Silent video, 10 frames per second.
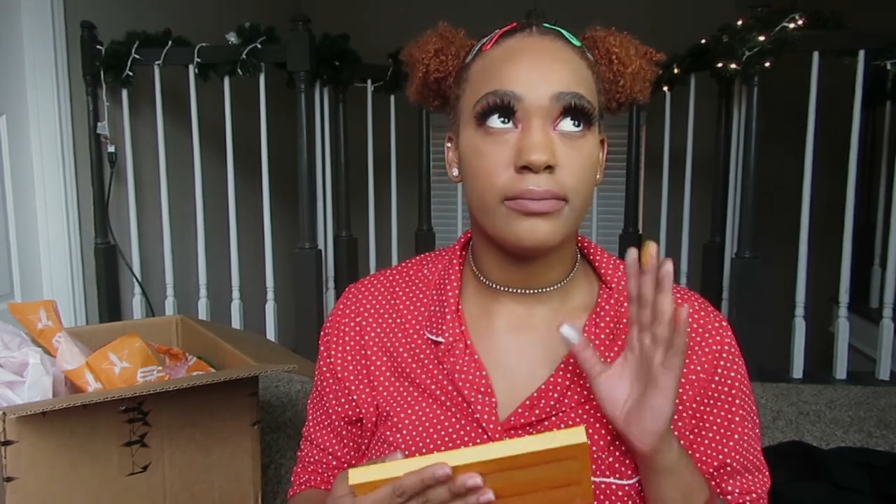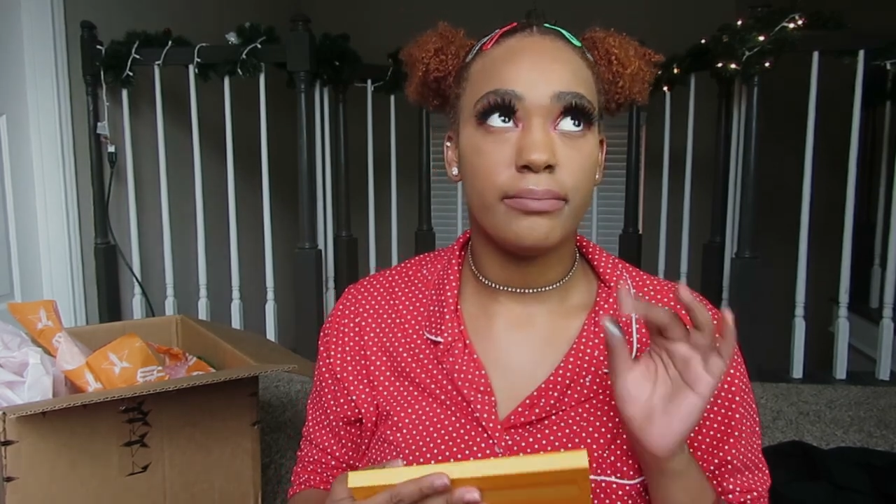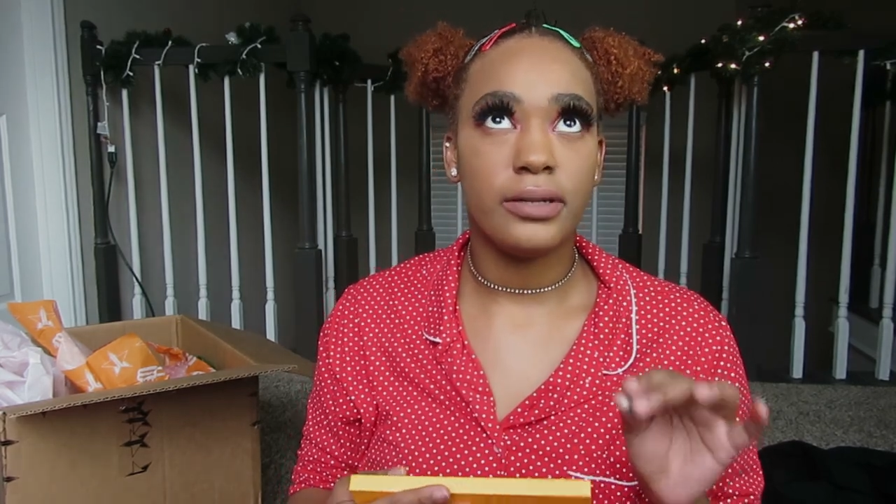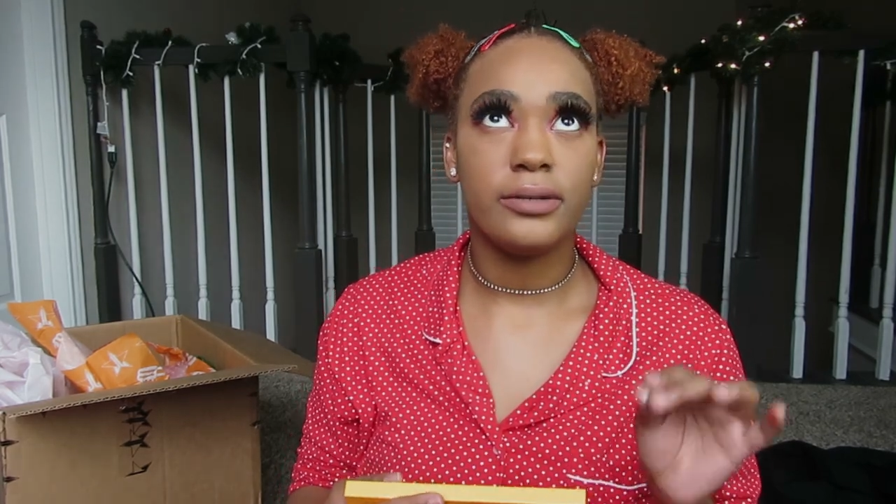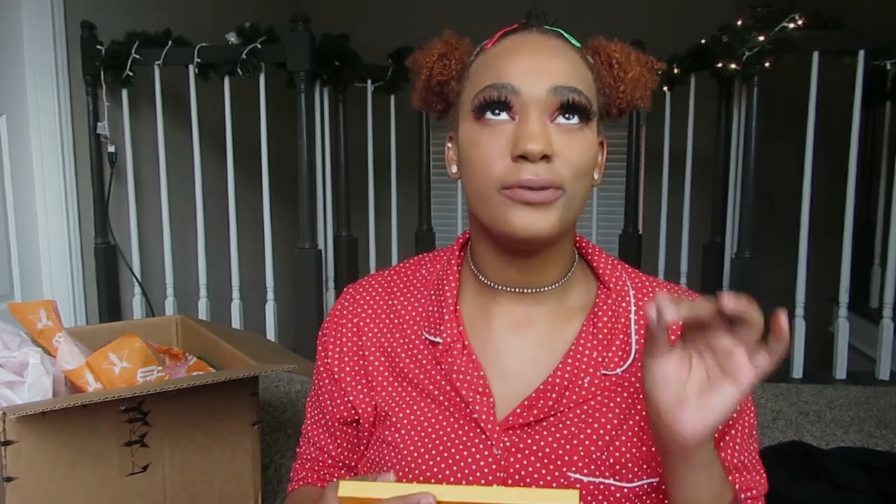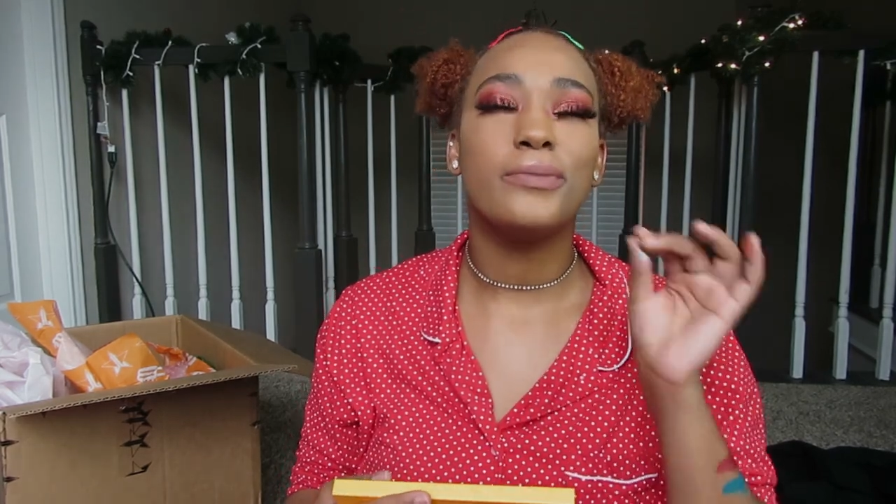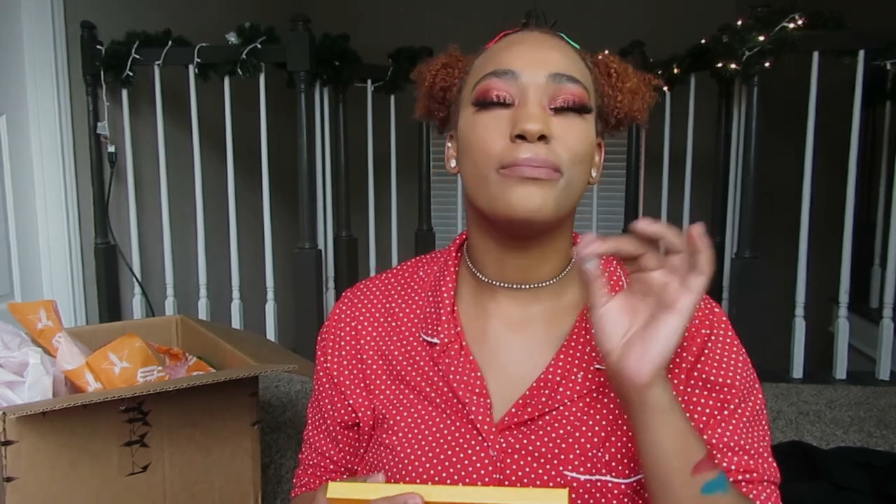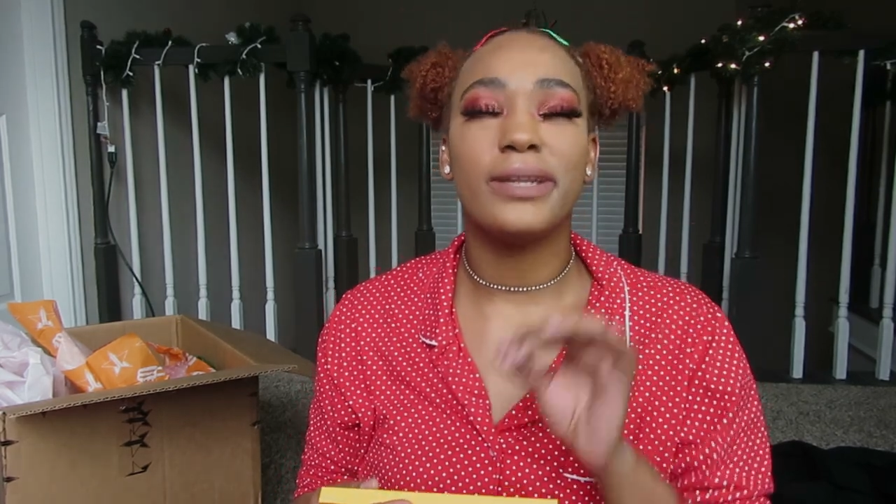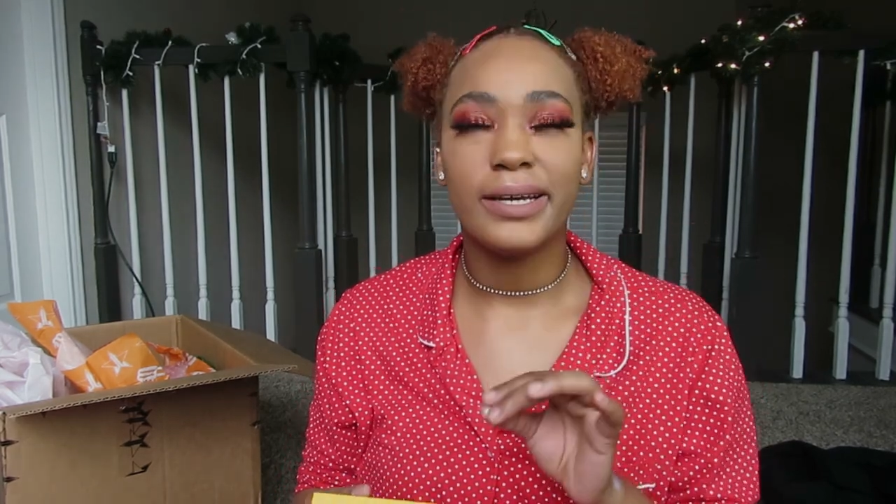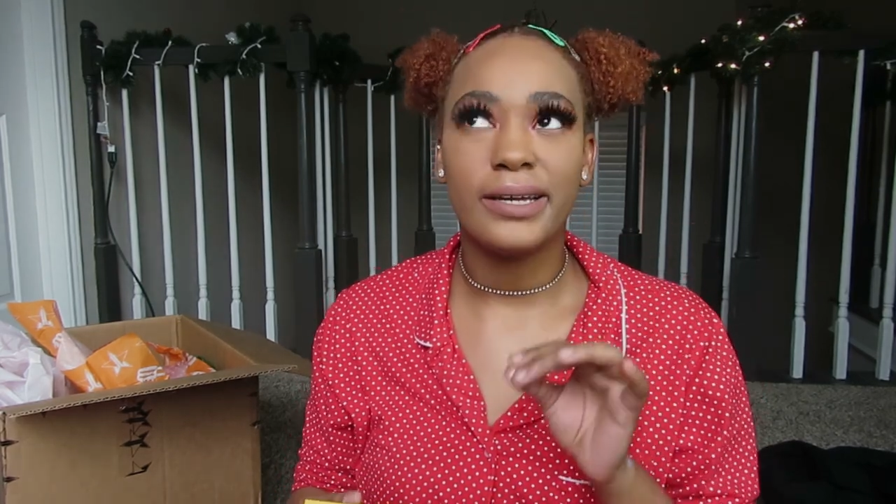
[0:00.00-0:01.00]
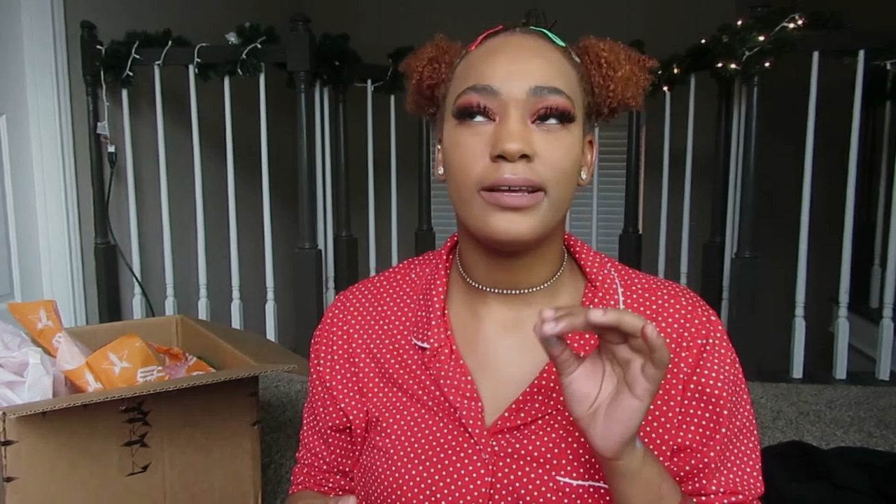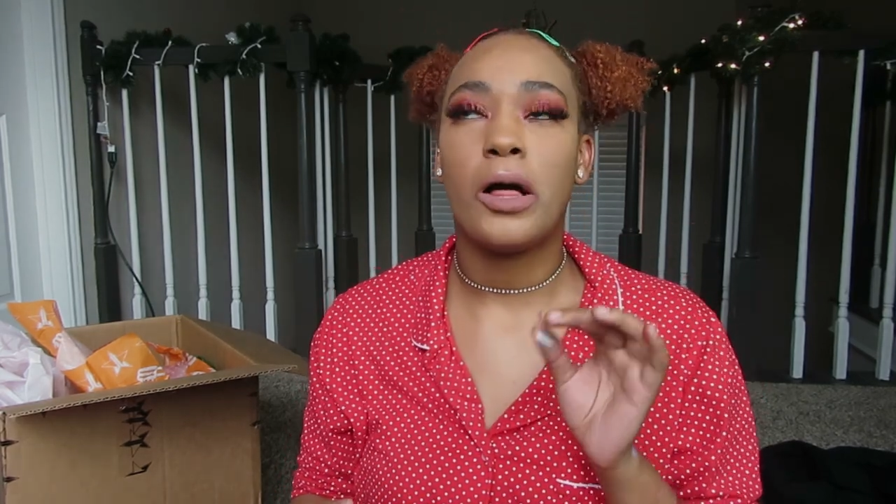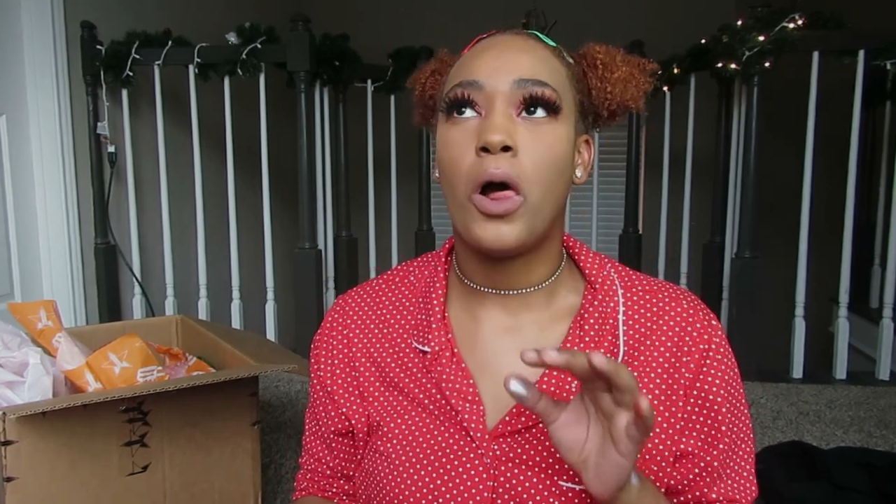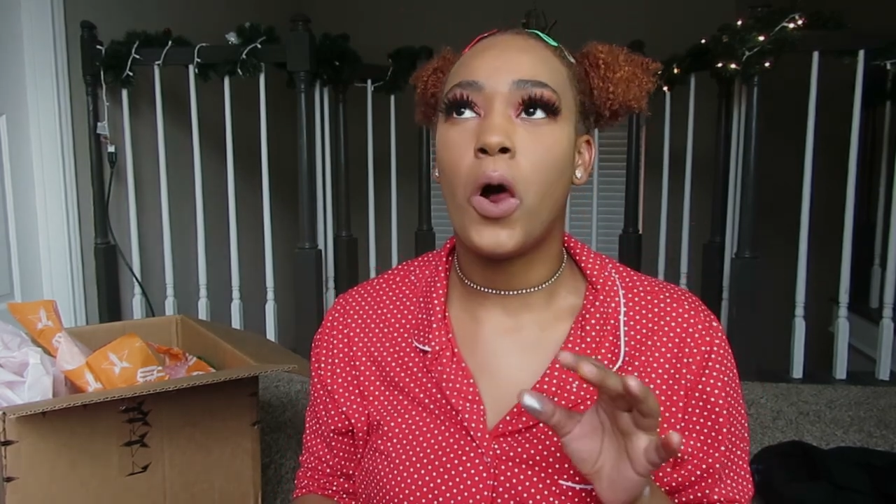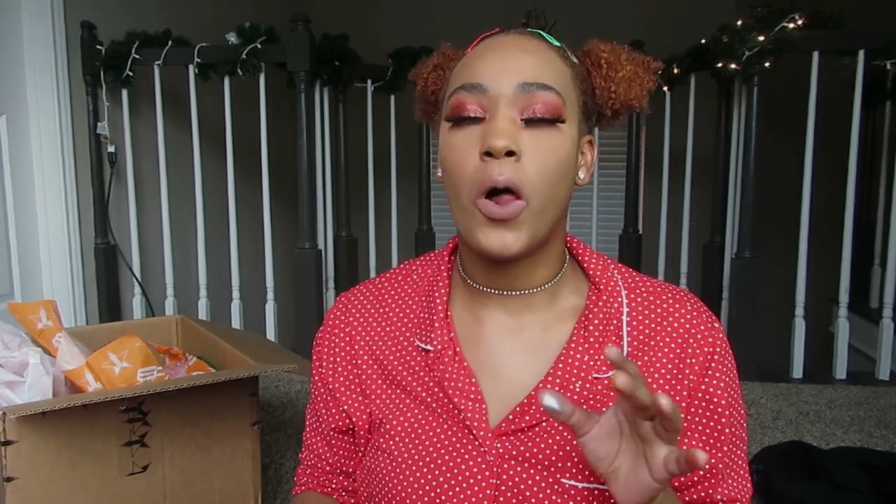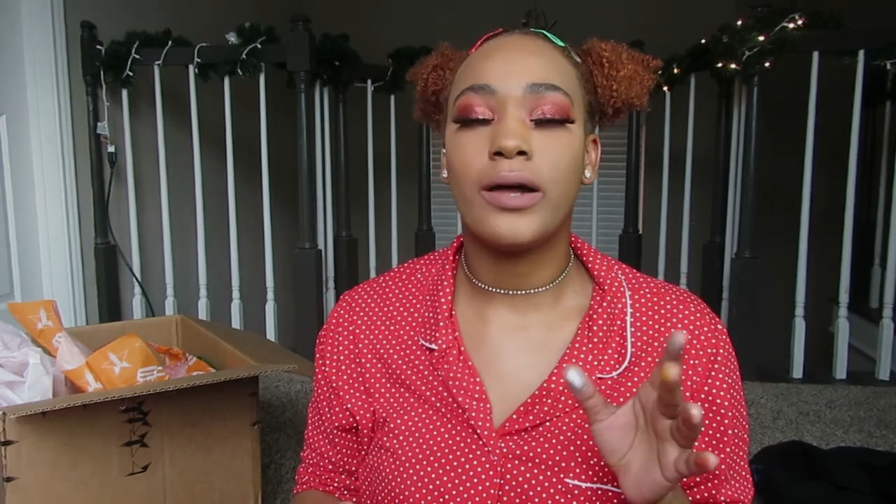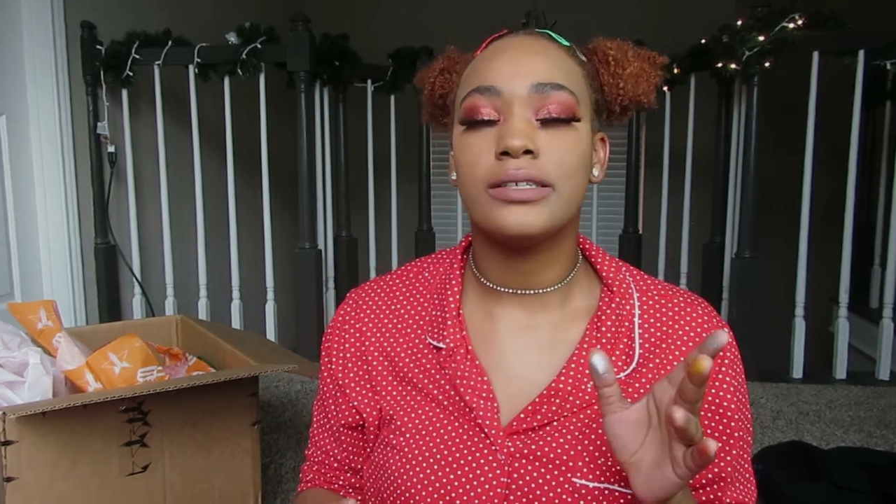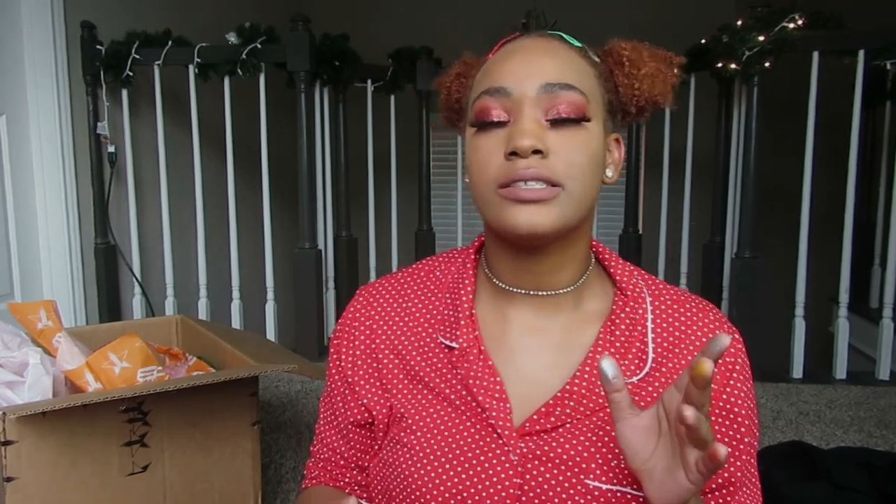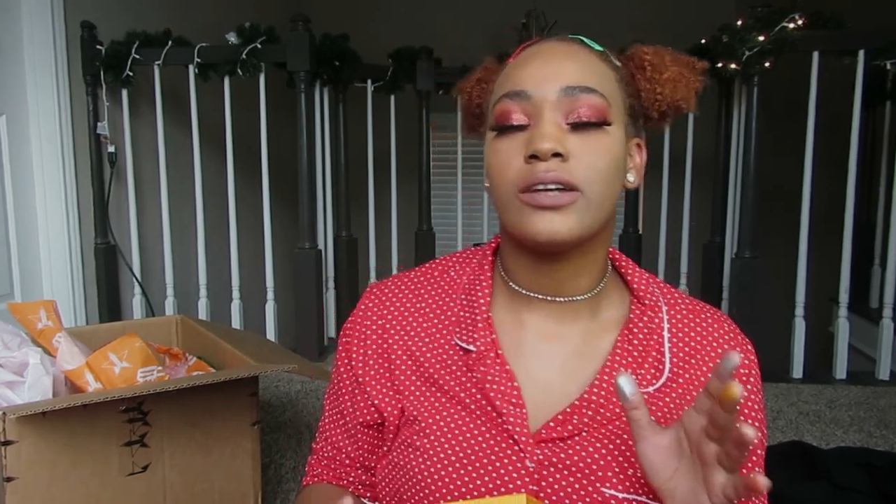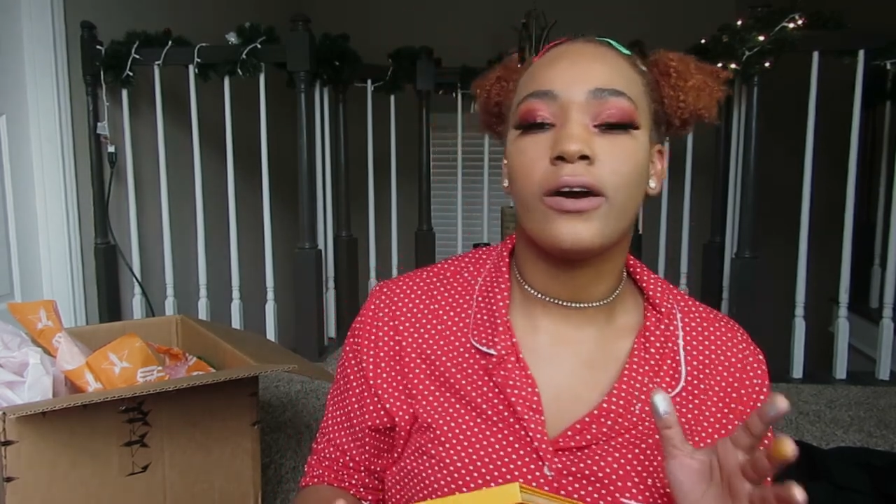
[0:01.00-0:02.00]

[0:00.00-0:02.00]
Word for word: blue blood, it's